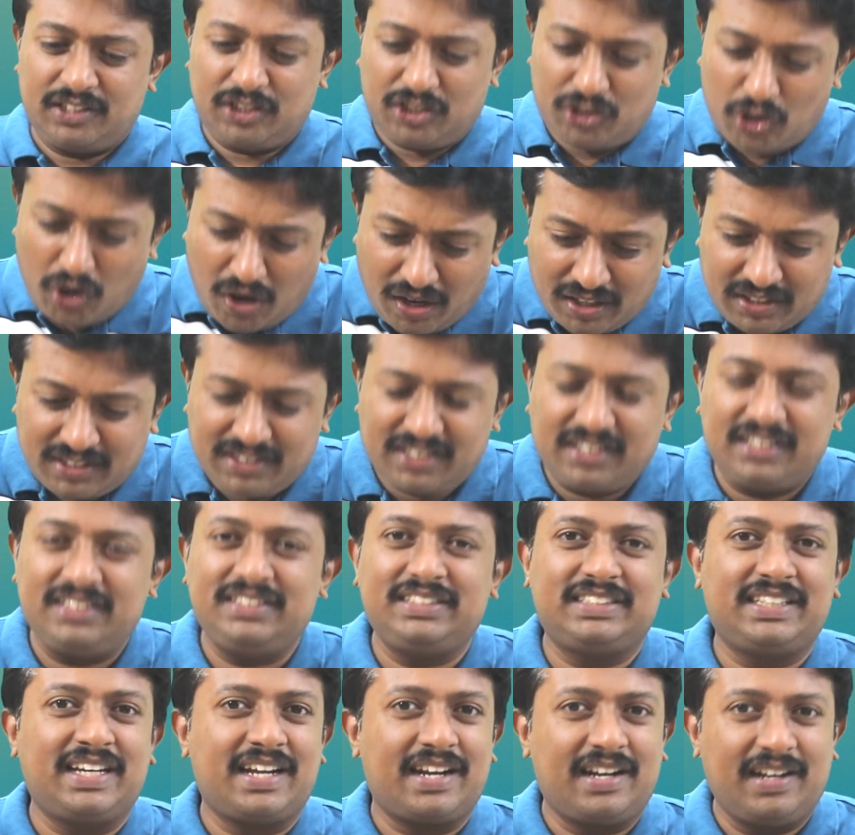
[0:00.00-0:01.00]

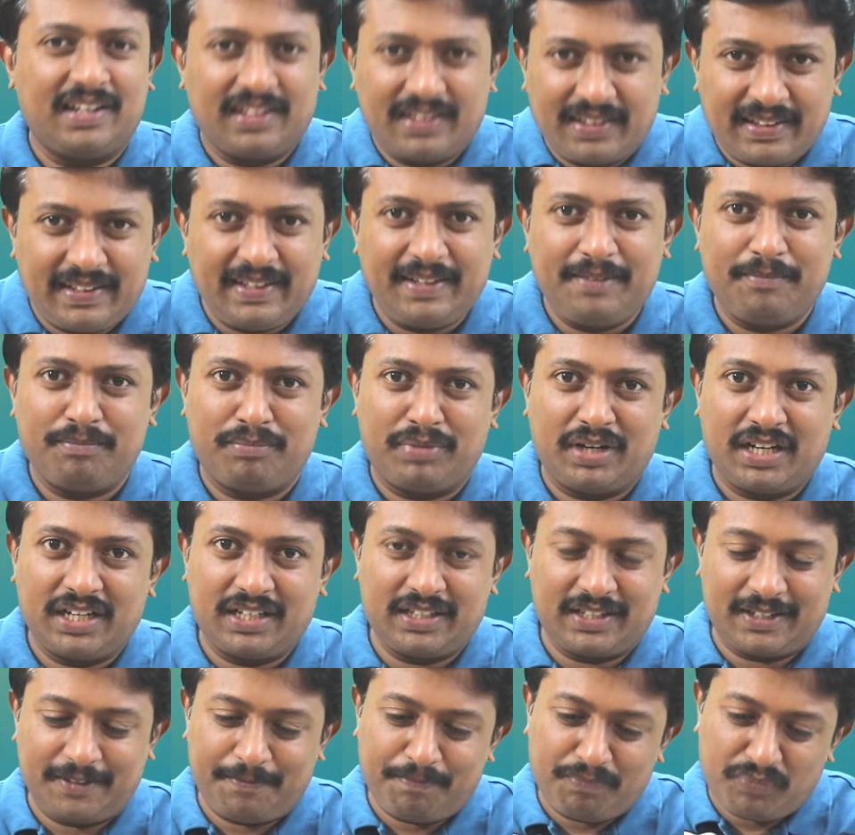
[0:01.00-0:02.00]
doctrines are nothing
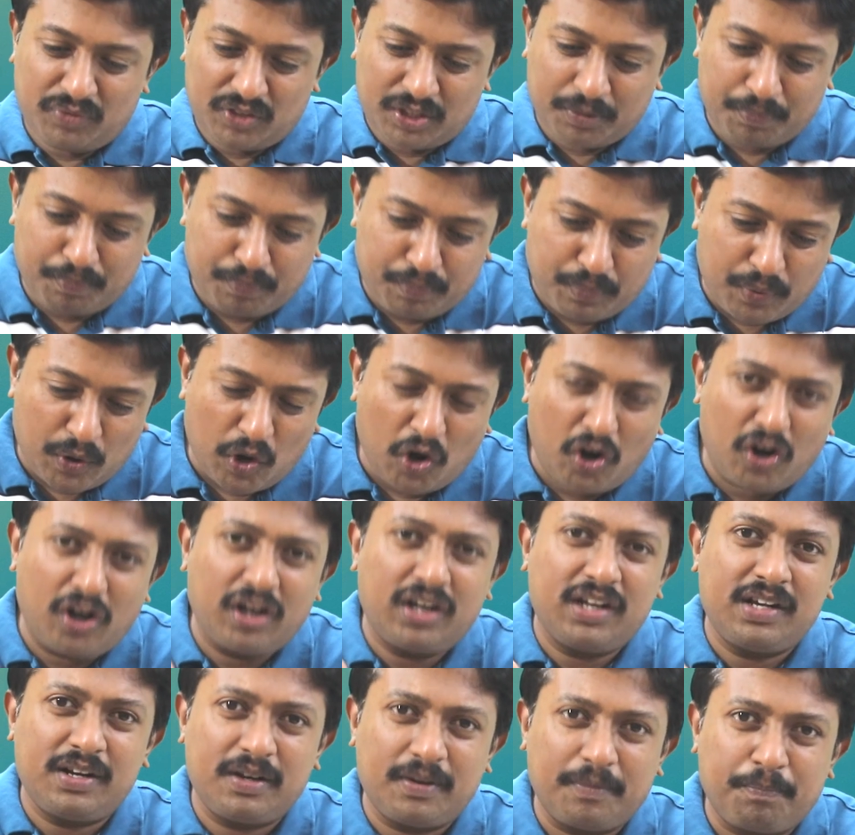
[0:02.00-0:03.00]
but the
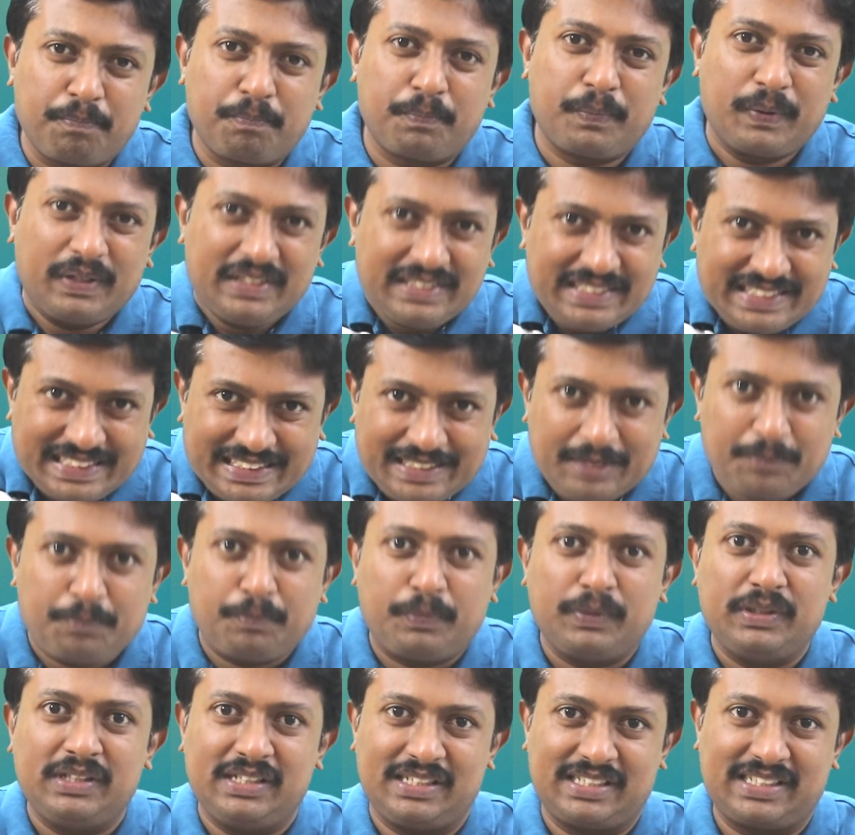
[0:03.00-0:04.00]
broader
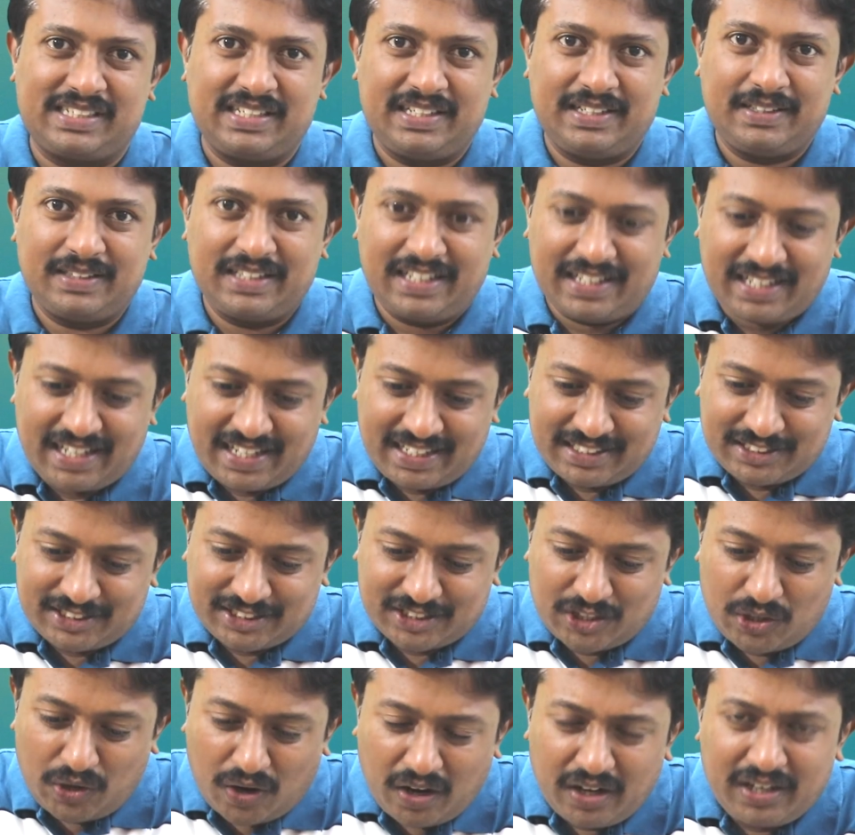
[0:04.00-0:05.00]
principles that has
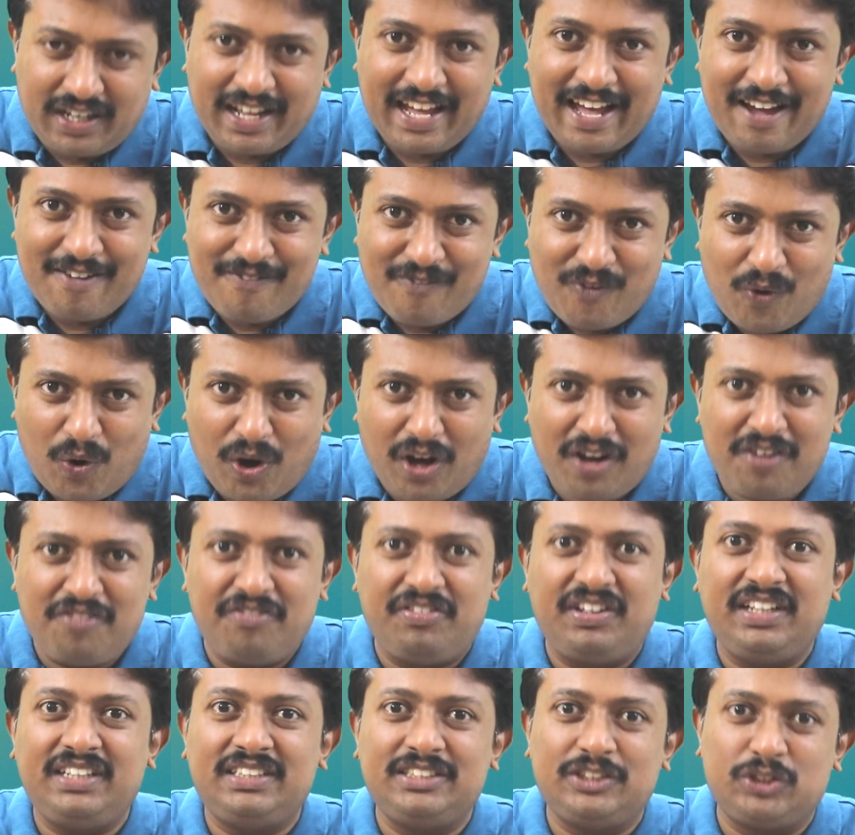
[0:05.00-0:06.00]
got
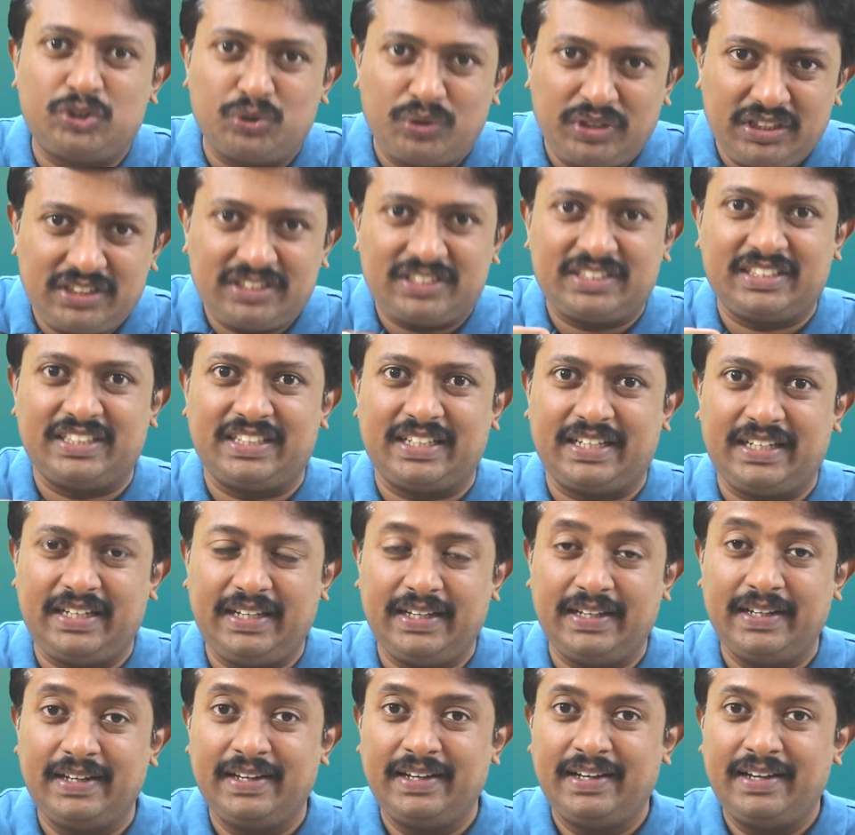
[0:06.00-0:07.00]
evolved in
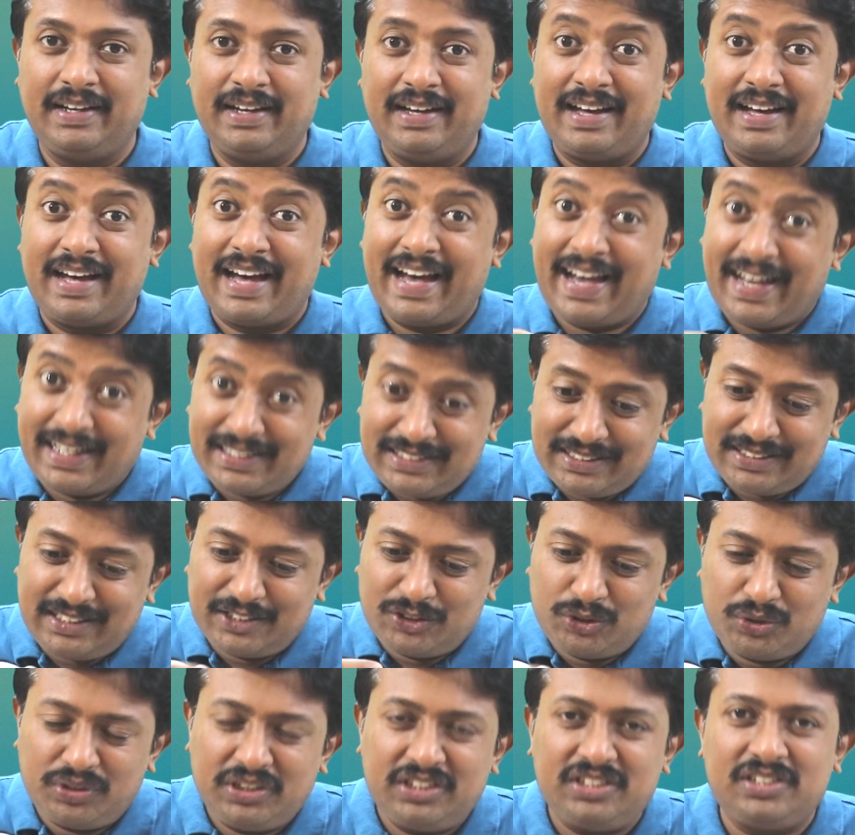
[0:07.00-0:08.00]
judiciary as the
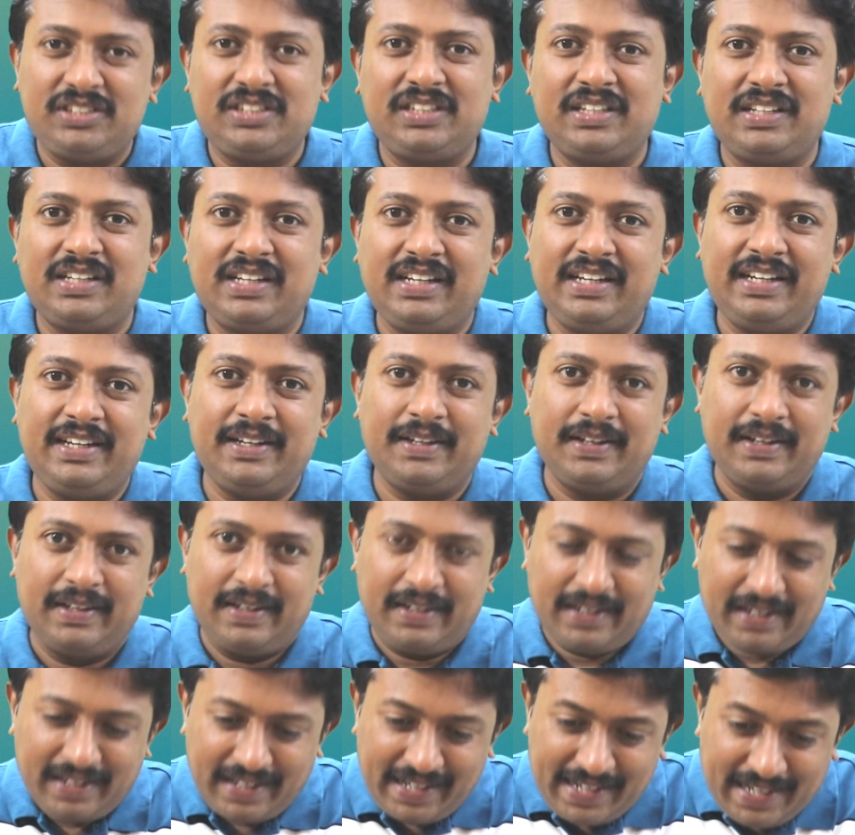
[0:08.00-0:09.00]
judiciary
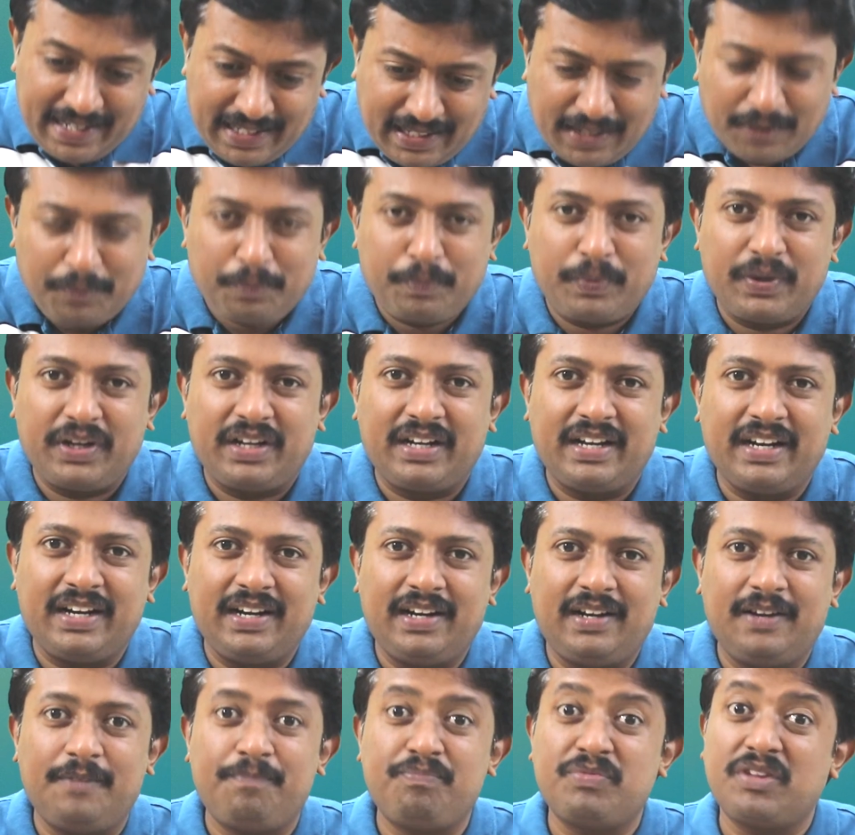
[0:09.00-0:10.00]

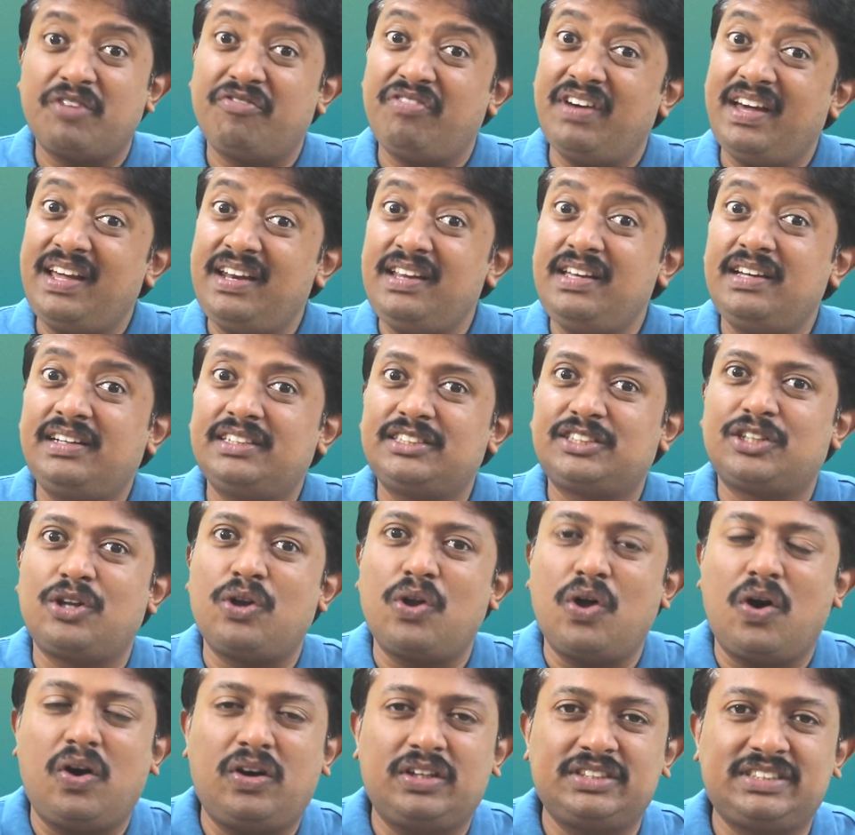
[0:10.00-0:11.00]
interpreted various
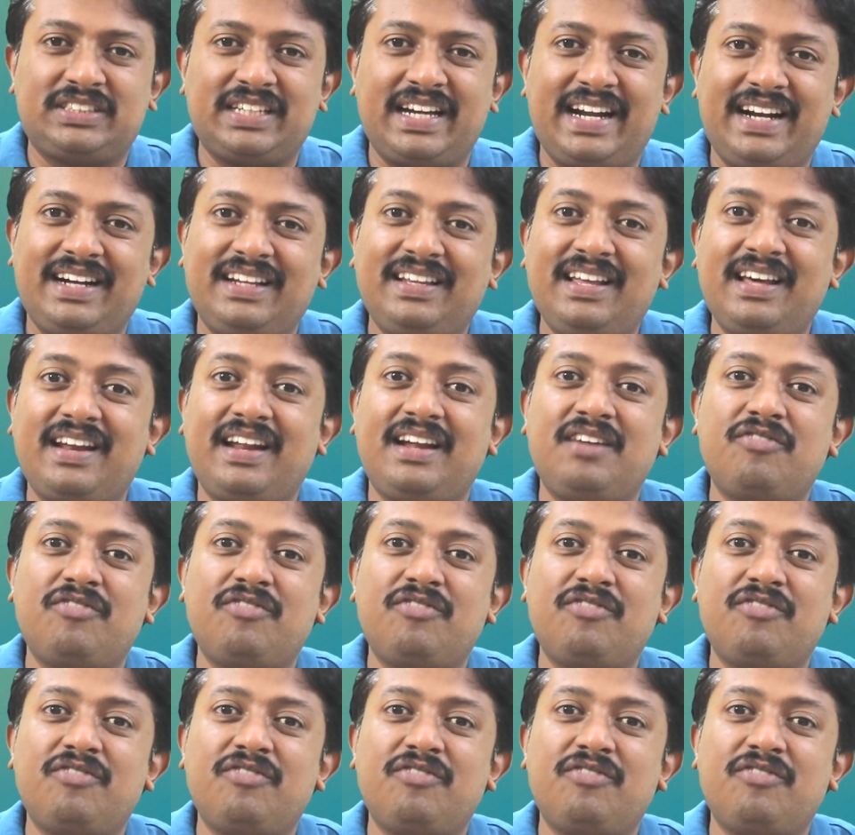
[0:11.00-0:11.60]
laws and their